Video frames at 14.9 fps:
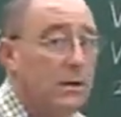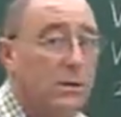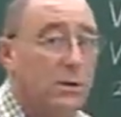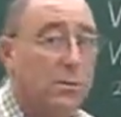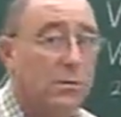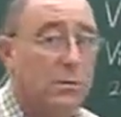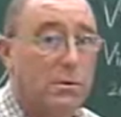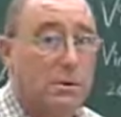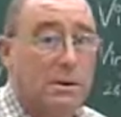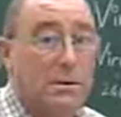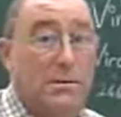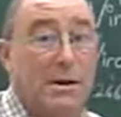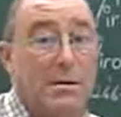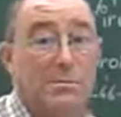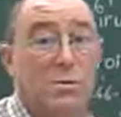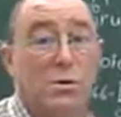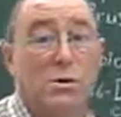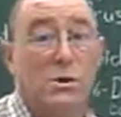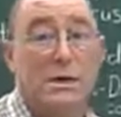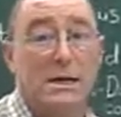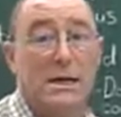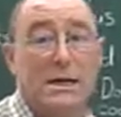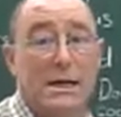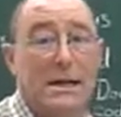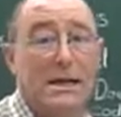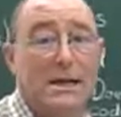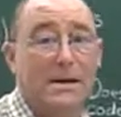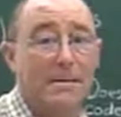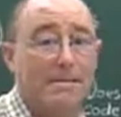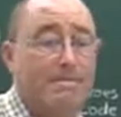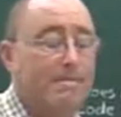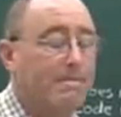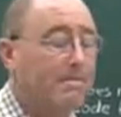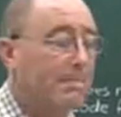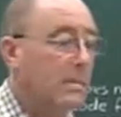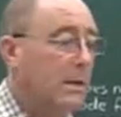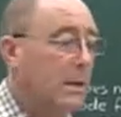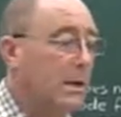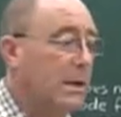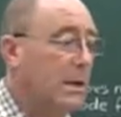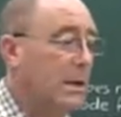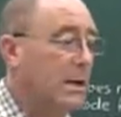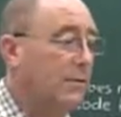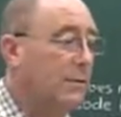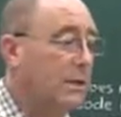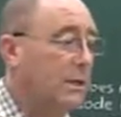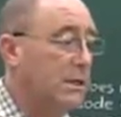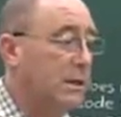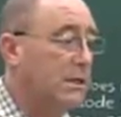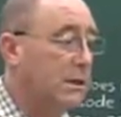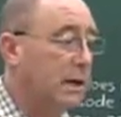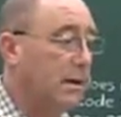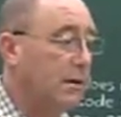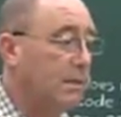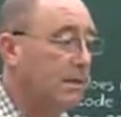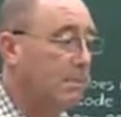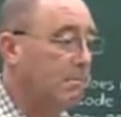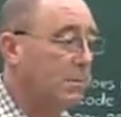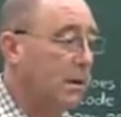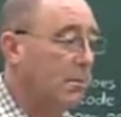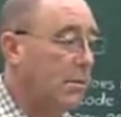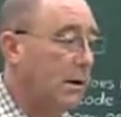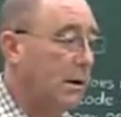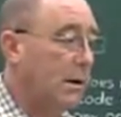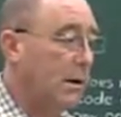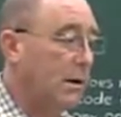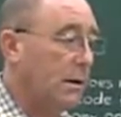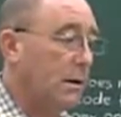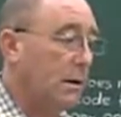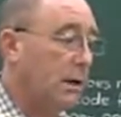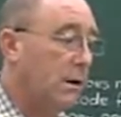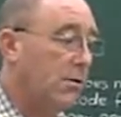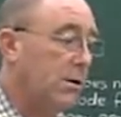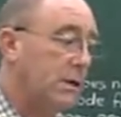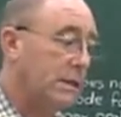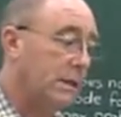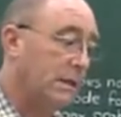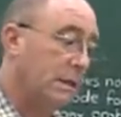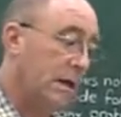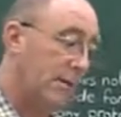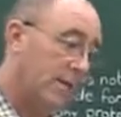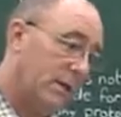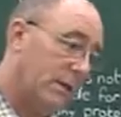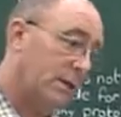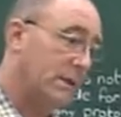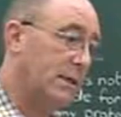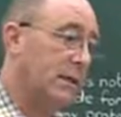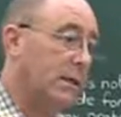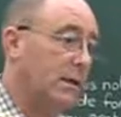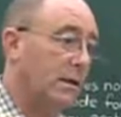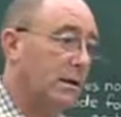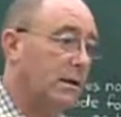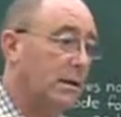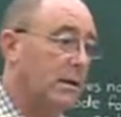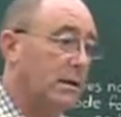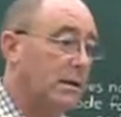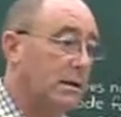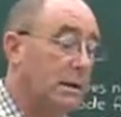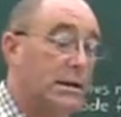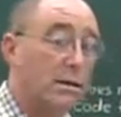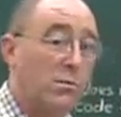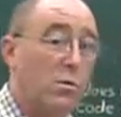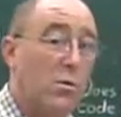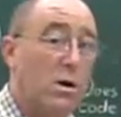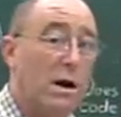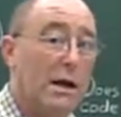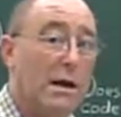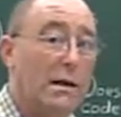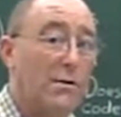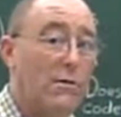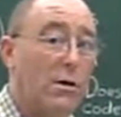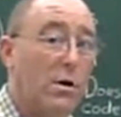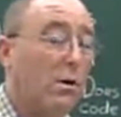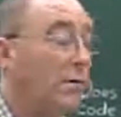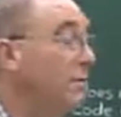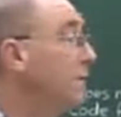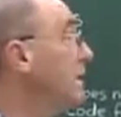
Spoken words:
just wants to make more DNA. And if it does that by increasing diversity, then it's more highly evolved.